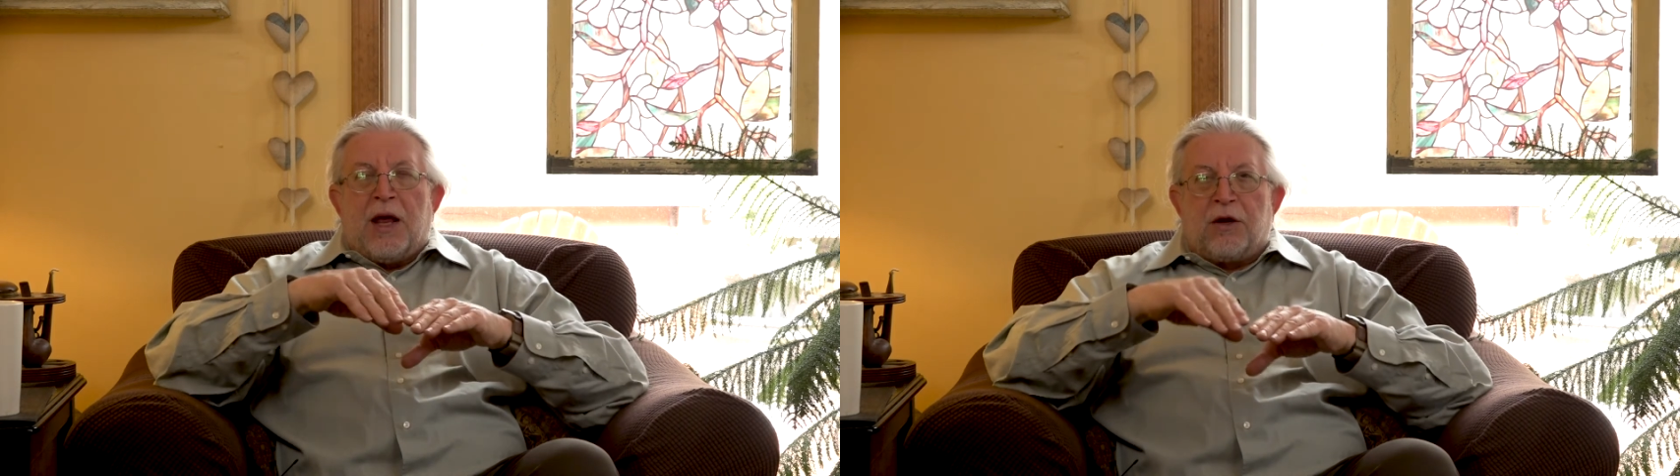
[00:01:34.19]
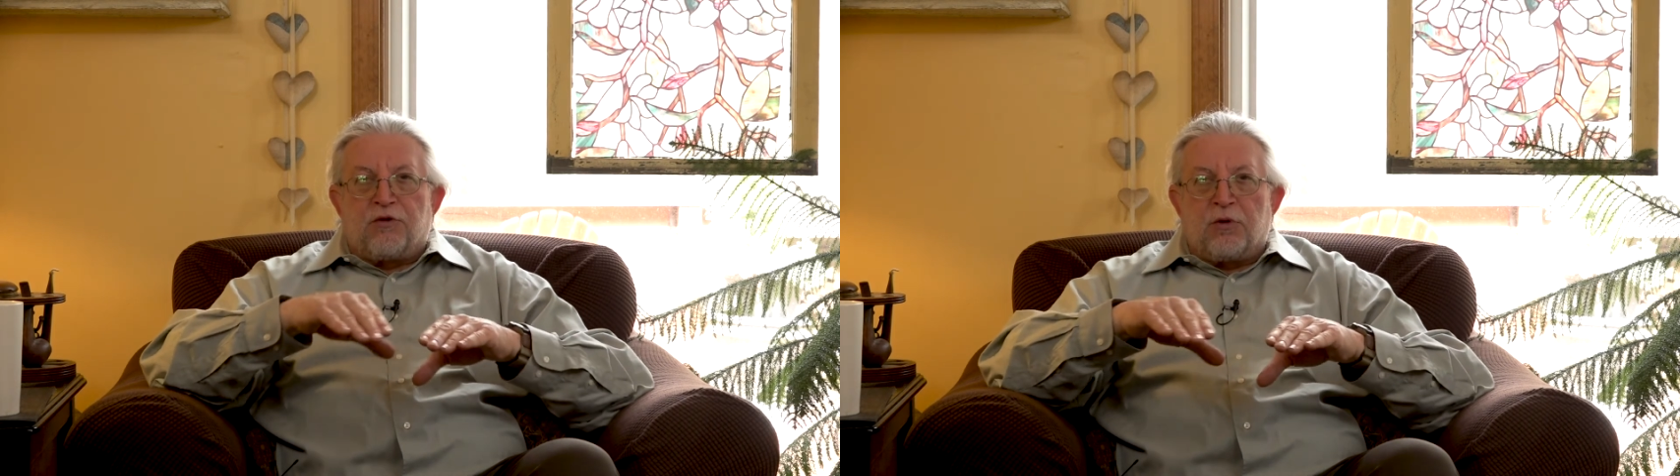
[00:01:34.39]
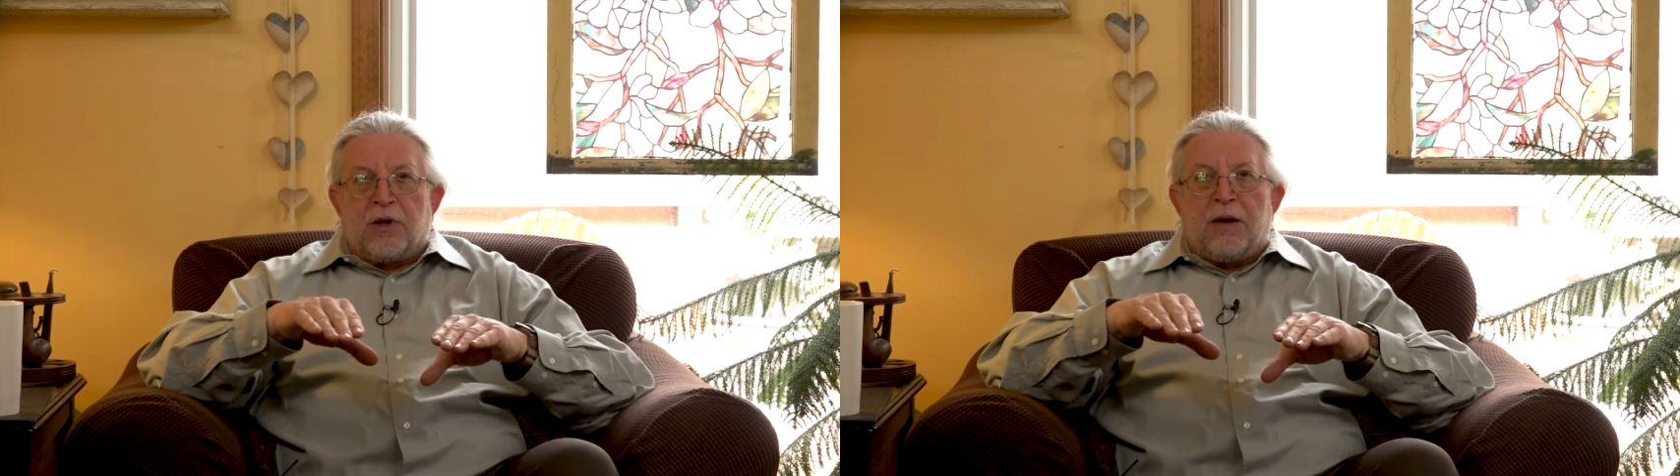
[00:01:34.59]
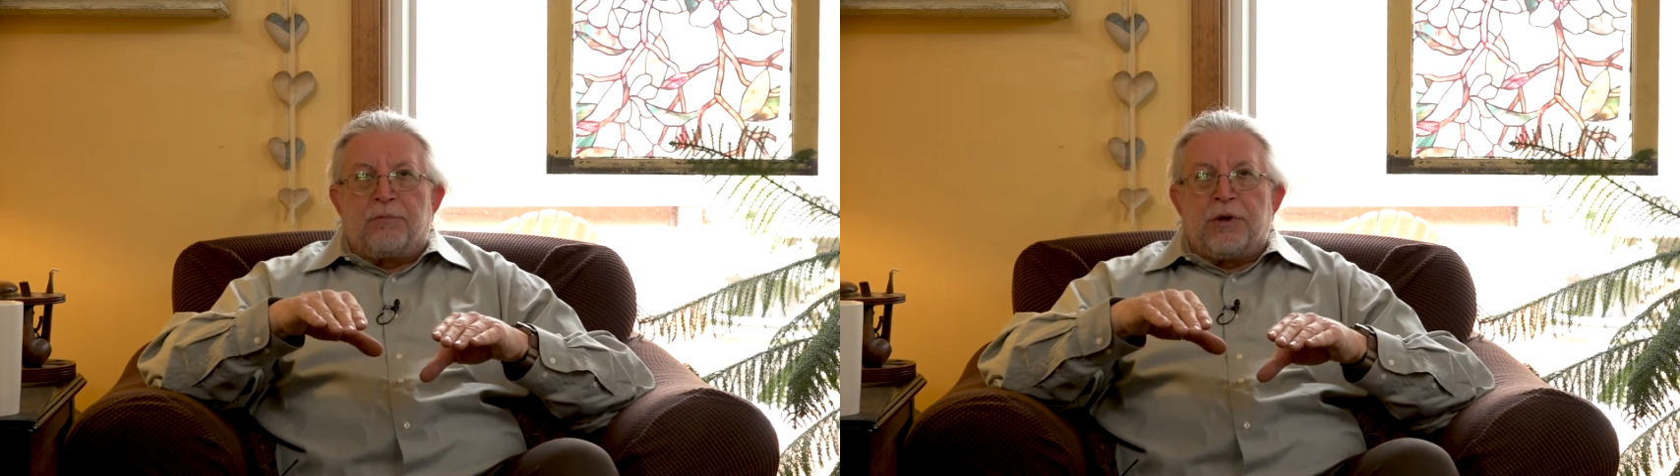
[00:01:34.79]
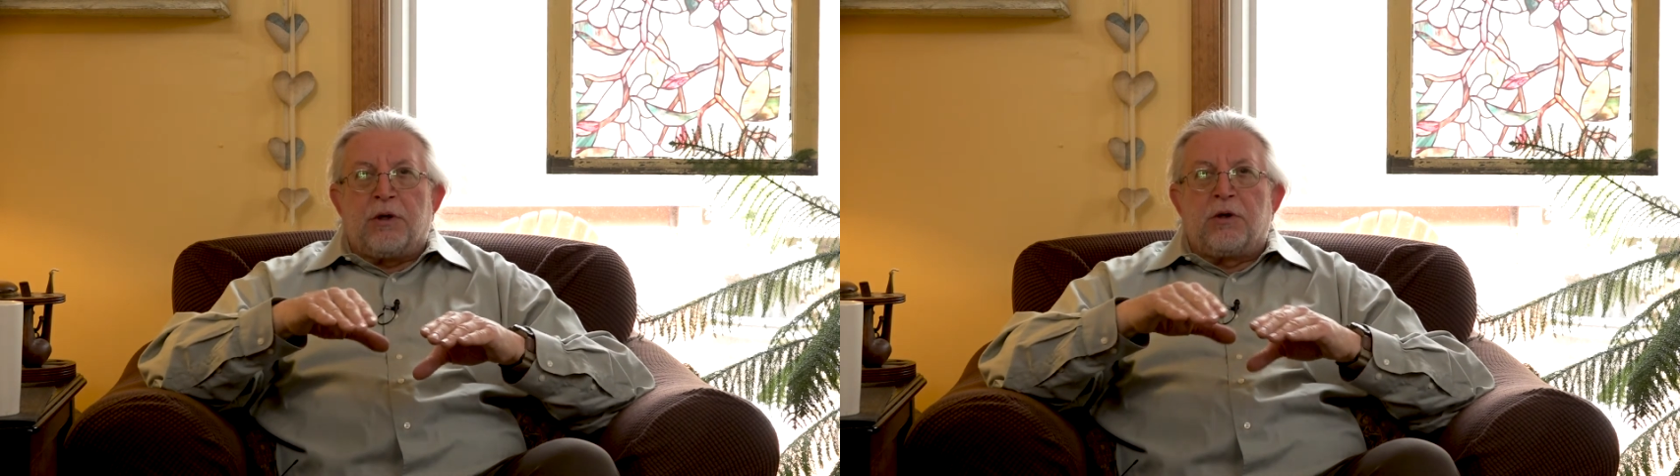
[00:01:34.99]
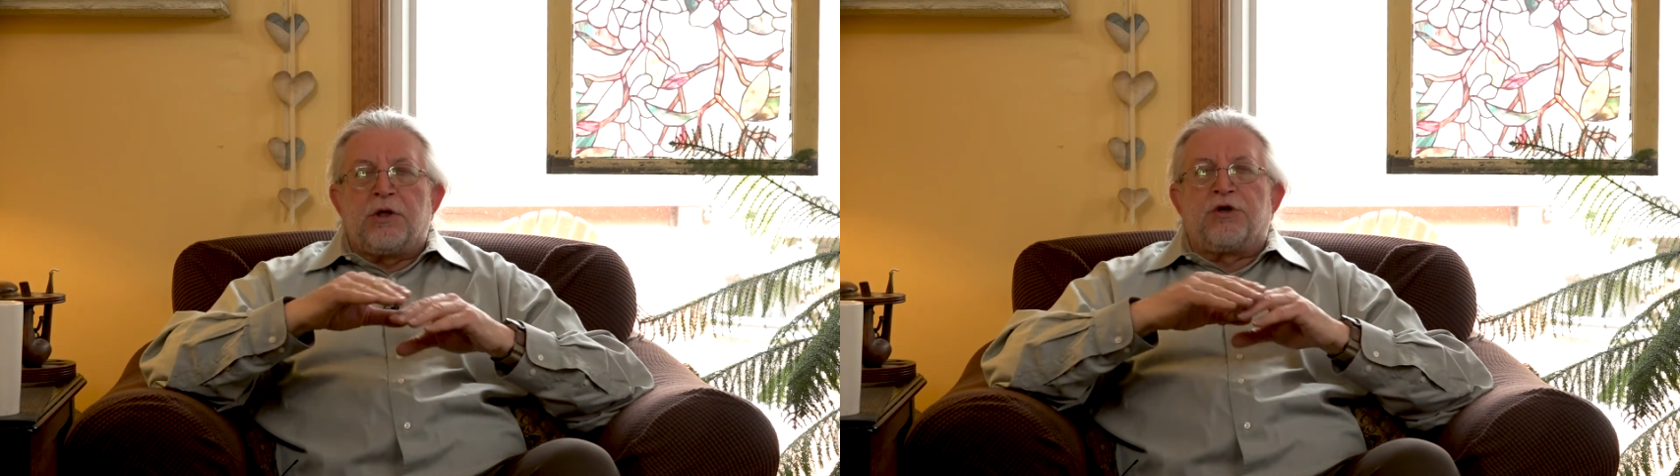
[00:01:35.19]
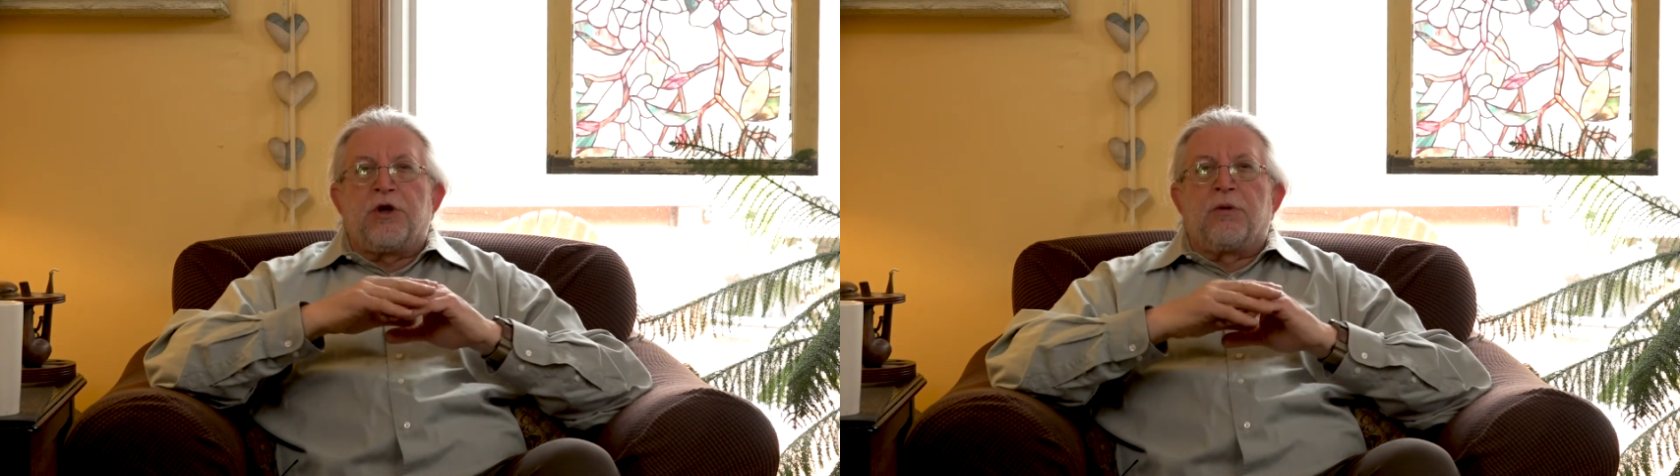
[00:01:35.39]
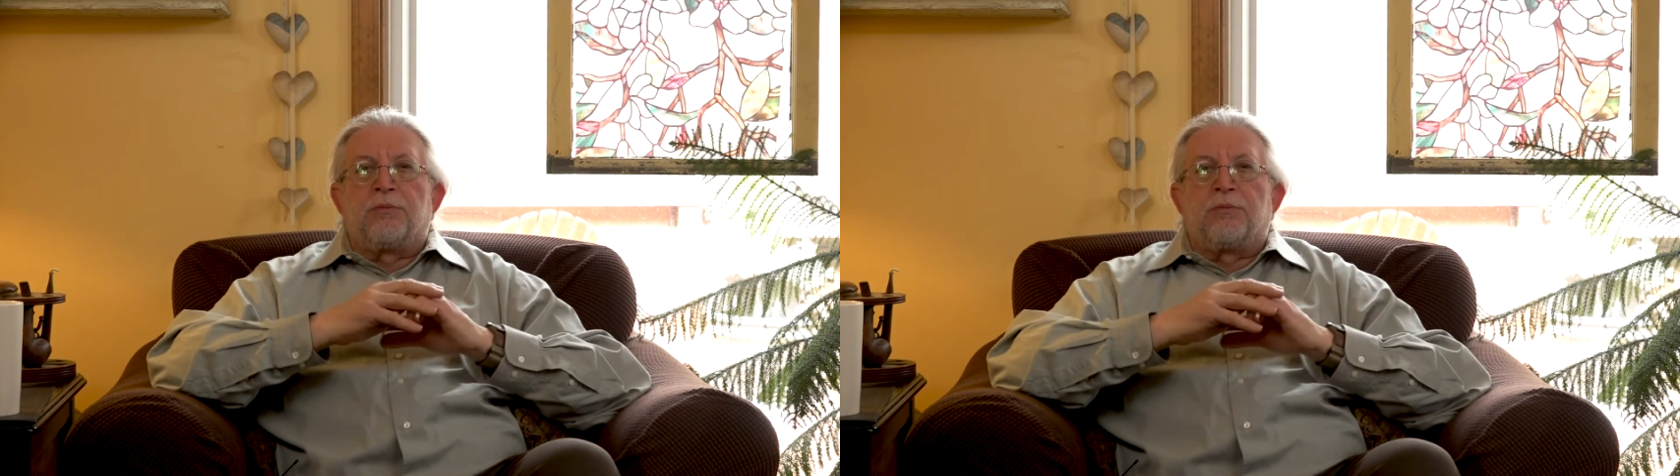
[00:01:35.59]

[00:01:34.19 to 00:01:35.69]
enter that bill into your